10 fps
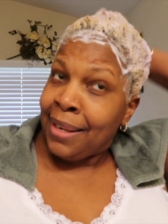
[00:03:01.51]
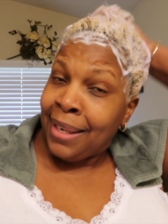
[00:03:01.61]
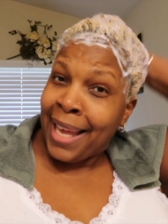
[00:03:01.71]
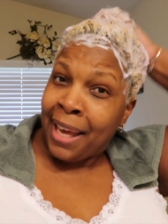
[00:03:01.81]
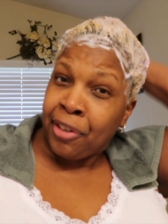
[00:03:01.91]
It
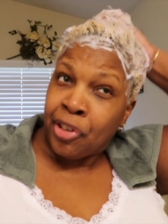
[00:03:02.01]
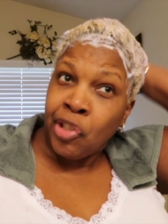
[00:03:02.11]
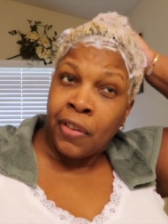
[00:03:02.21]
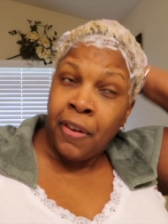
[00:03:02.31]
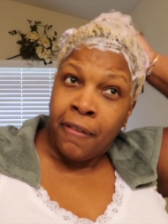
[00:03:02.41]

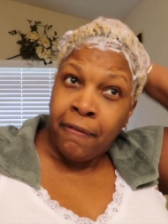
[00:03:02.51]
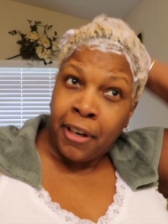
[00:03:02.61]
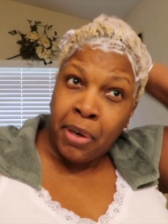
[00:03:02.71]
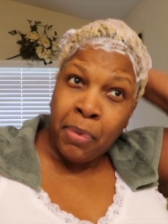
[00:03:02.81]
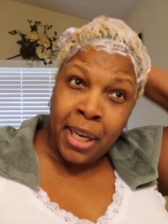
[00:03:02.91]
lathers
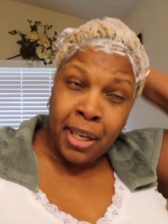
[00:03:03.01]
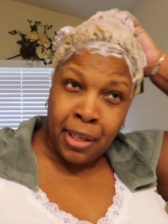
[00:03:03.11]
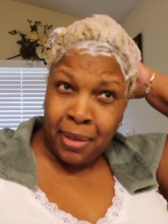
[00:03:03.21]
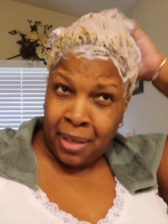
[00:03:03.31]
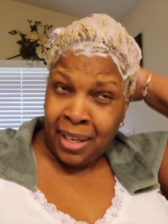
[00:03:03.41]
very
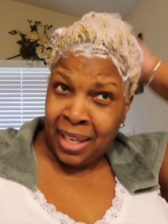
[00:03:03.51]
well.